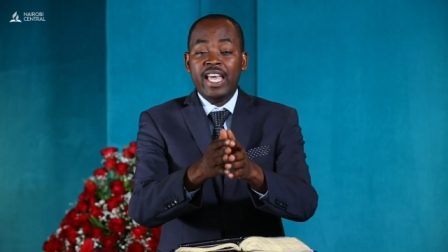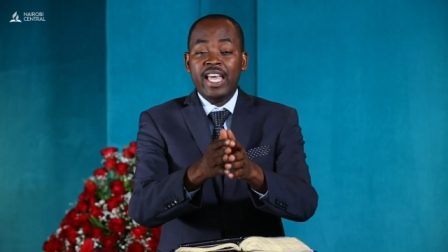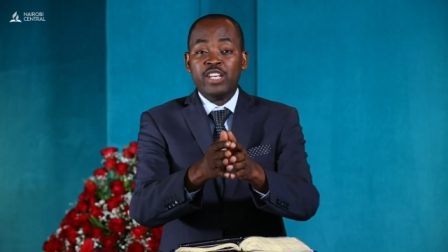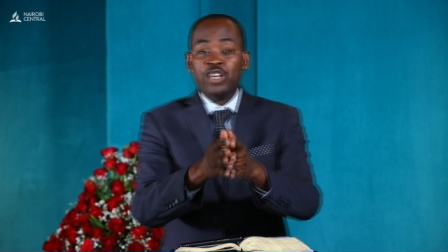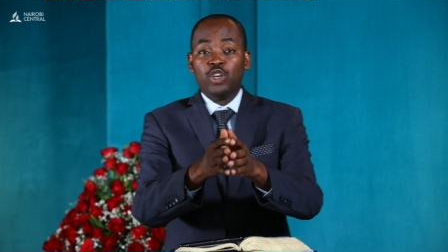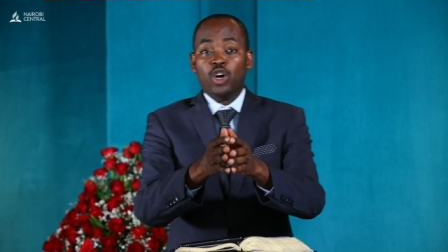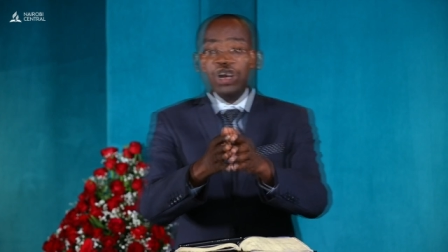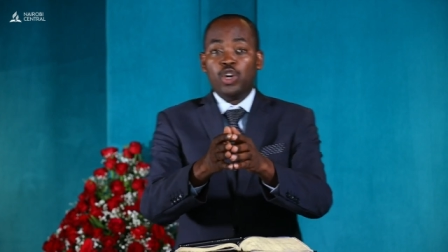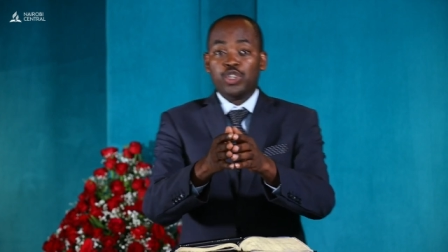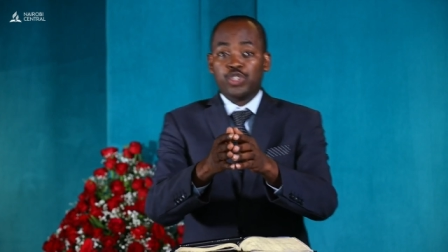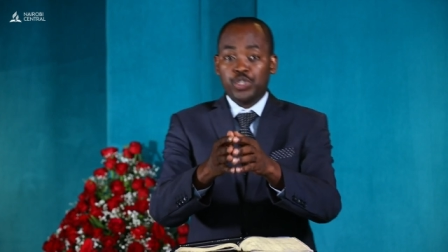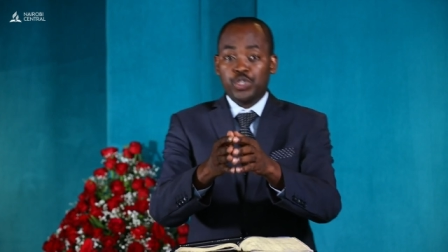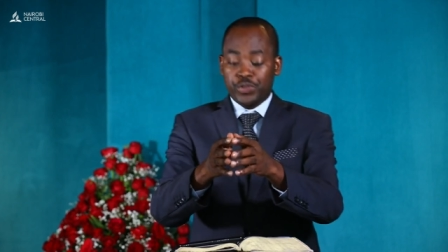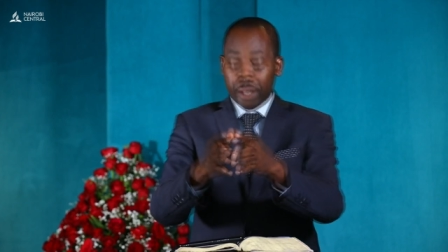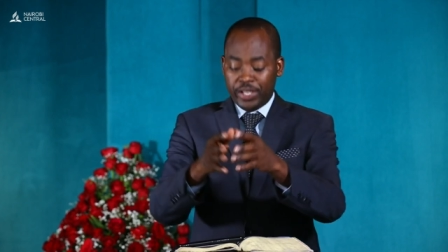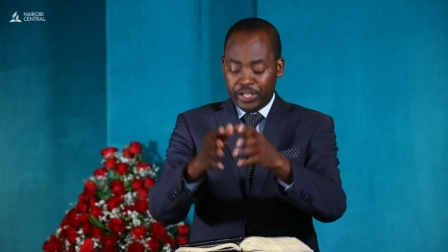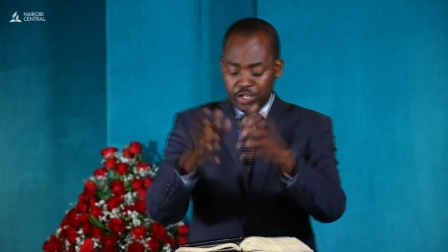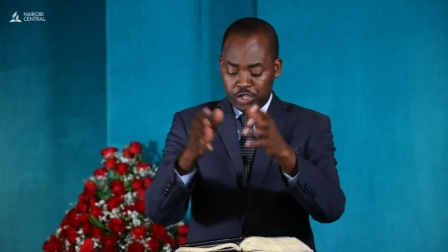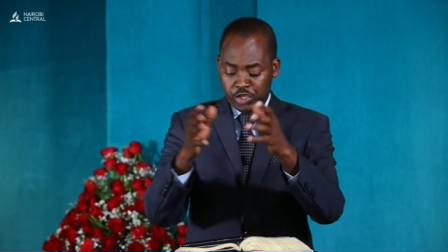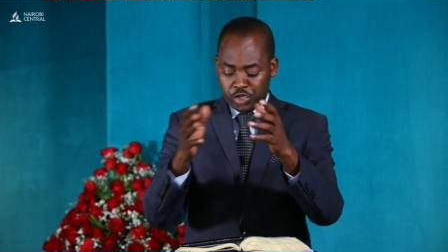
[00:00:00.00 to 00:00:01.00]
and also
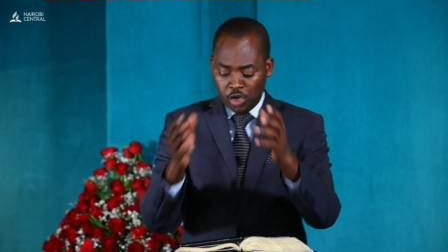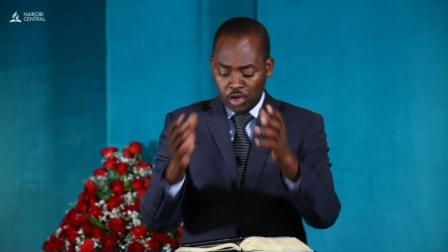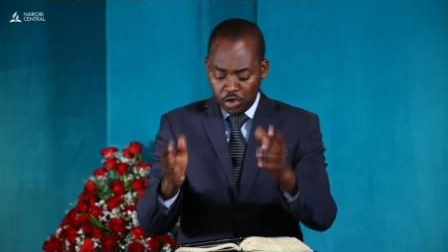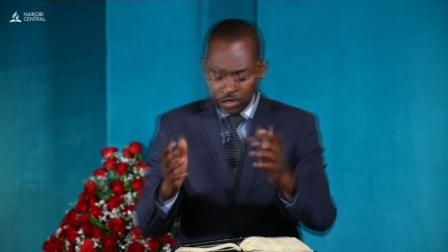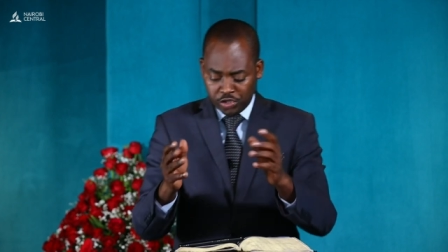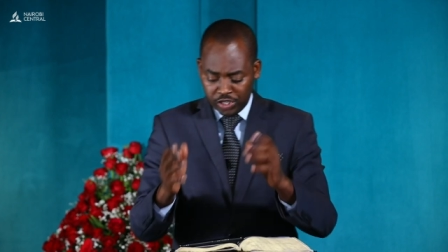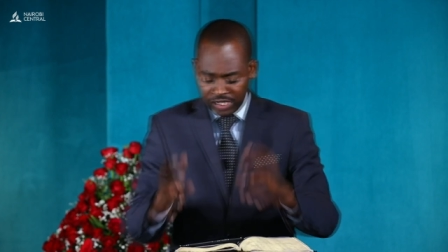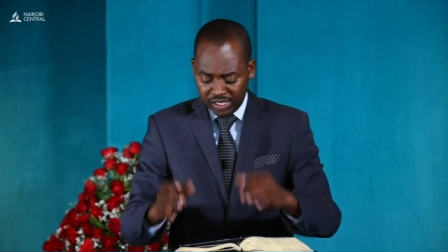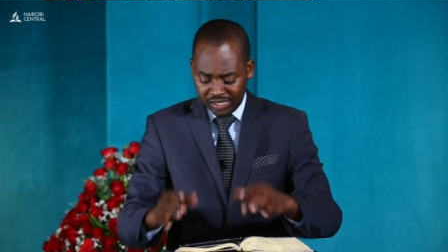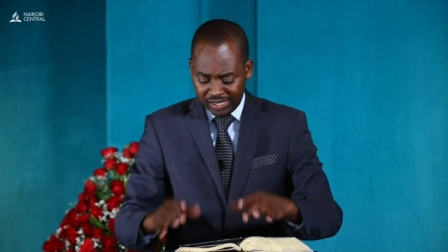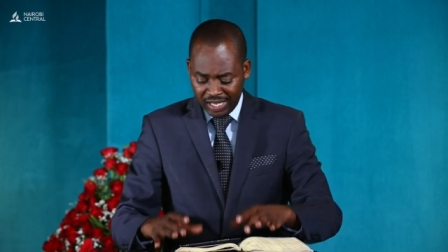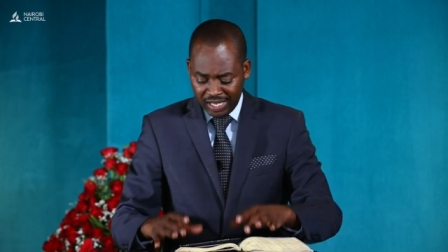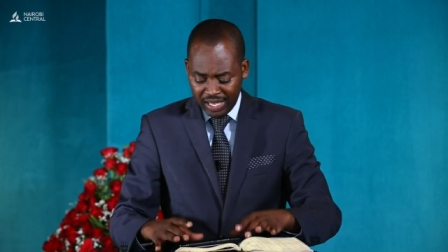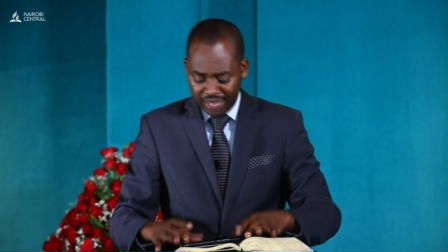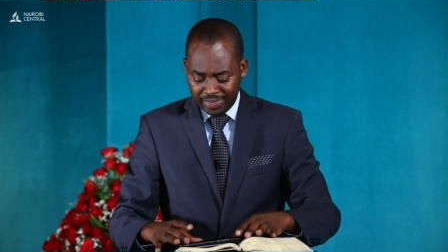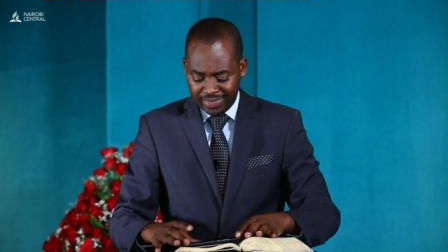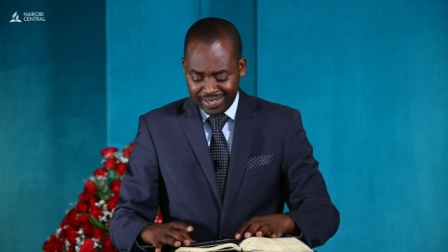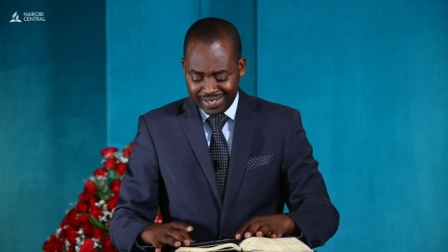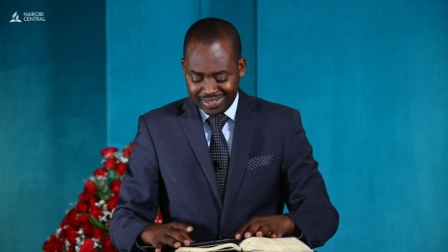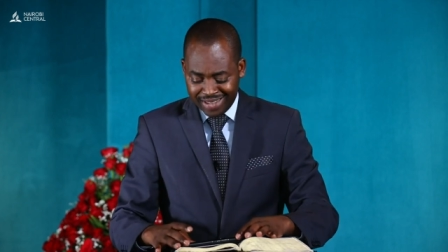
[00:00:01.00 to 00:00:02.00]
the resources,
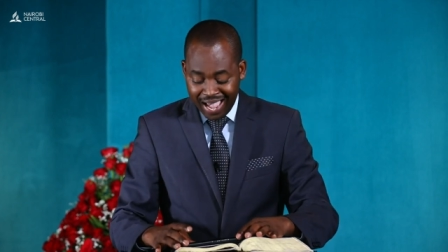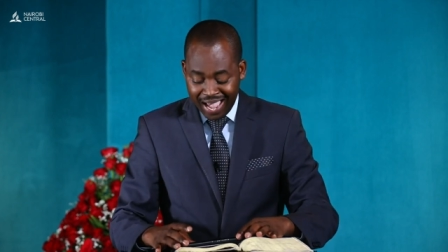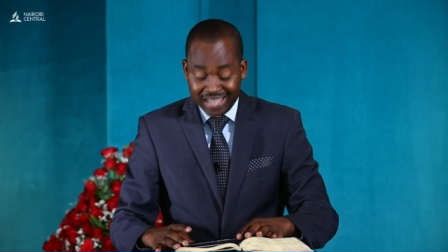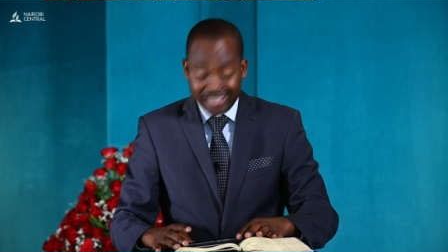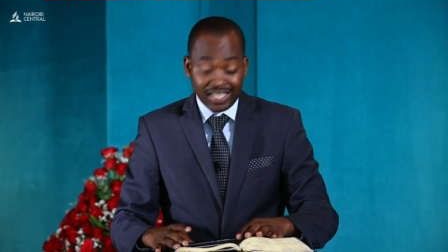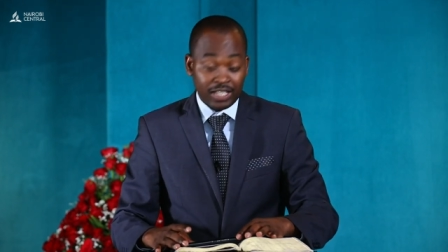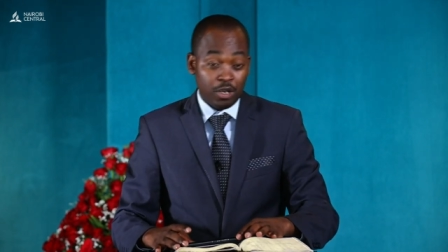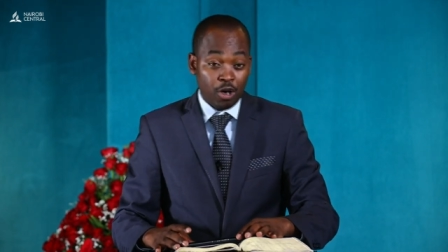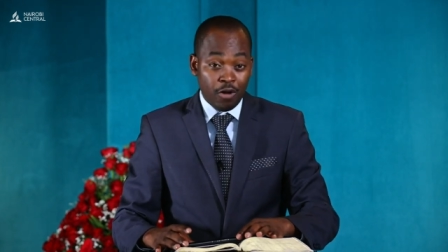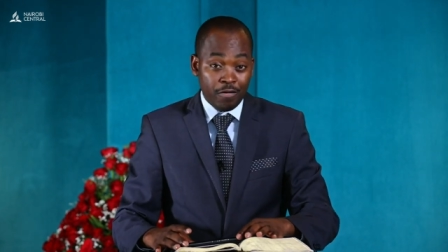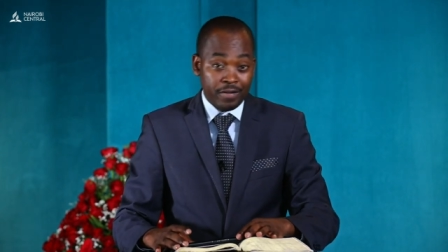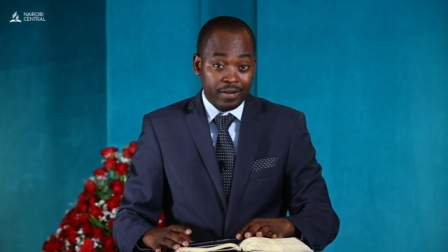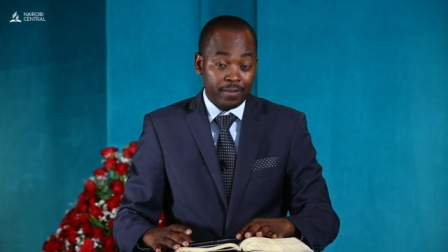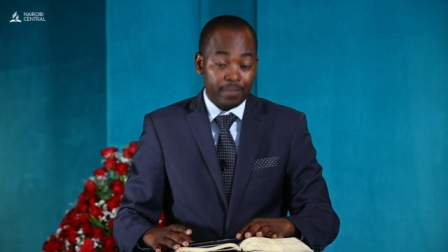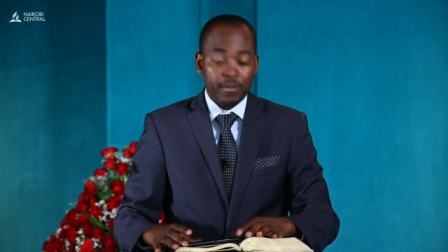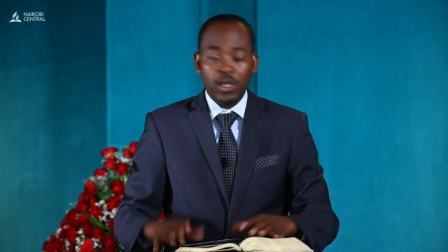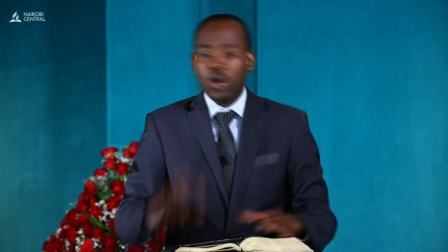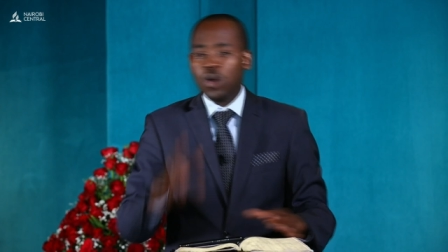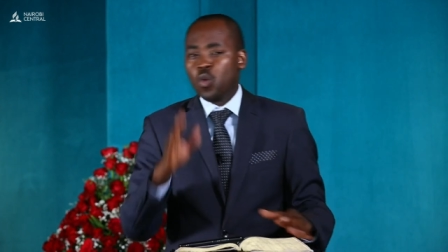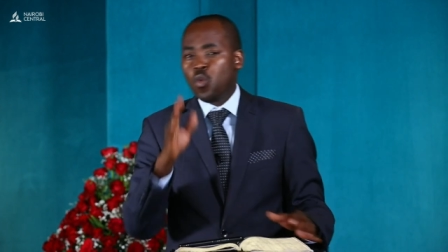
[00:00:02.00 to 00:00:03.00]
the tithe and offering.